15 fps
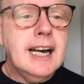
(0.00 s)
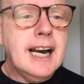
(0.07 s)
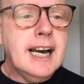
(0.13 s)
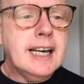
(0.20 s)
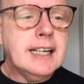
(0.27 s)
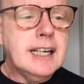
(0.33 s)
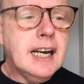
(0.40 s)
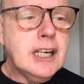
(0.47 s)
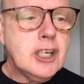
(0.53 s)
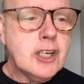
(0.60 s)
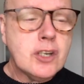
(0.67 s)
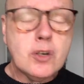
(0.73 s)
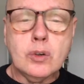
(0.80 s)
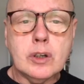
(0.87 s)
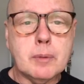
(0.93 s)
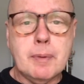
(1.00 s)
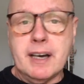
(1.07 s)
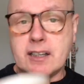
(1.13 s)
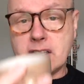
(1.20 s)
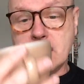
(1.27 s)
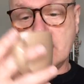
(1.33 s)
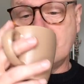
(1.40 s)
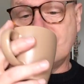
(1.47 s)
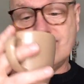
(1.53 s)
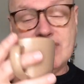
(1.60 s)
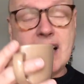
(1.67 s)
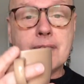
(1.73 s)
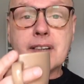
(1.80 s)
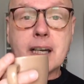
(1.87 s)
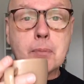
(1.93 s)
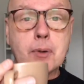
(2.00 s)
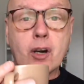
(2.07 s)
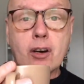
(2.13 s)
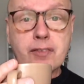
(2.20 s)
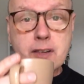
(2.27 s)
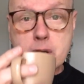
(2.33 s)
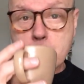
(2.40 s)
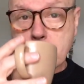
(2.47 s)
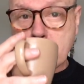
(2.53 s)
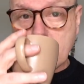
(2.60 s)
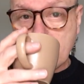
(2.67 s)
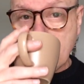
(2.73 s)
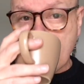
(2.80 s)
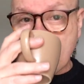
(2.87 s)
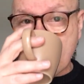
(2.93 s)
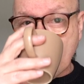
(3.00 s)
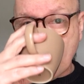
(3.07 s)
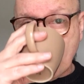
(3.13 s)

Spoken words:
and I just talk about it and have a cup of coffee as we go along.